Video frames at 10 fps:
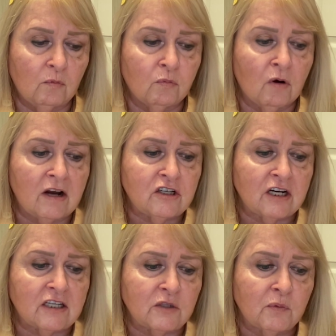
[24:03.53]
Brush
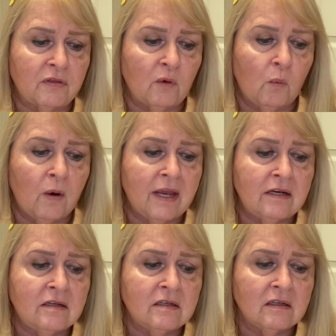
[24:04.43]
us with the
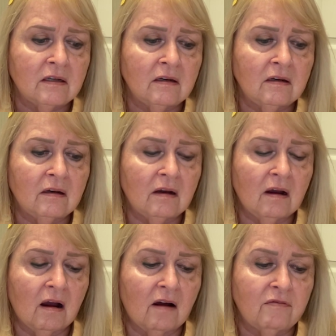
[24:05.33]
wind
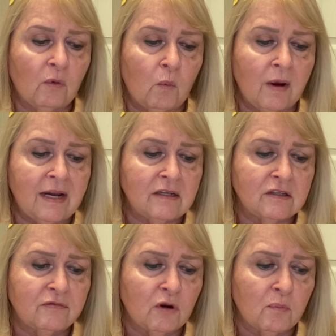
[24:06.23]
of the wings
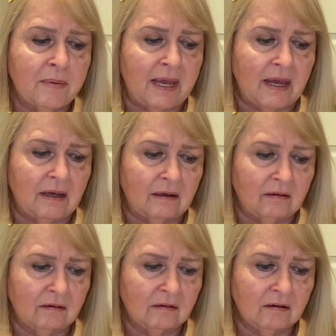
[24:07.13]
of Your being.
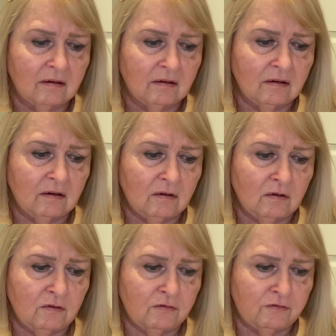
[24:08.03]

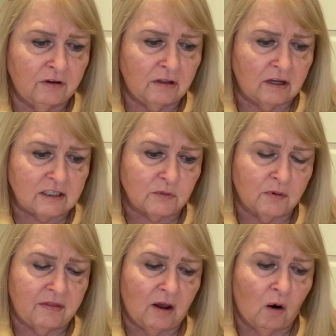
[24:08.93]
Fill us
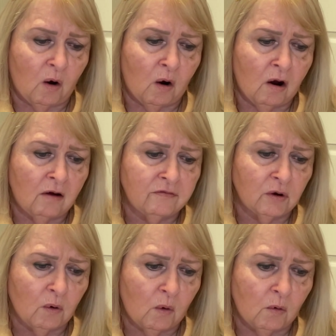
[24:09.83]
with the awe of
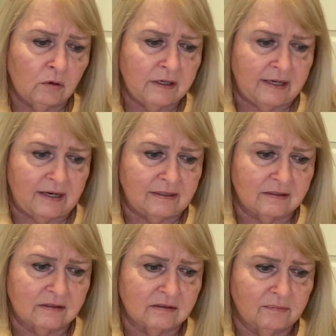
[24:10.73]
Your
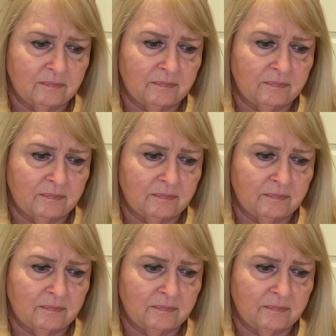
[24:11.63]
holiness.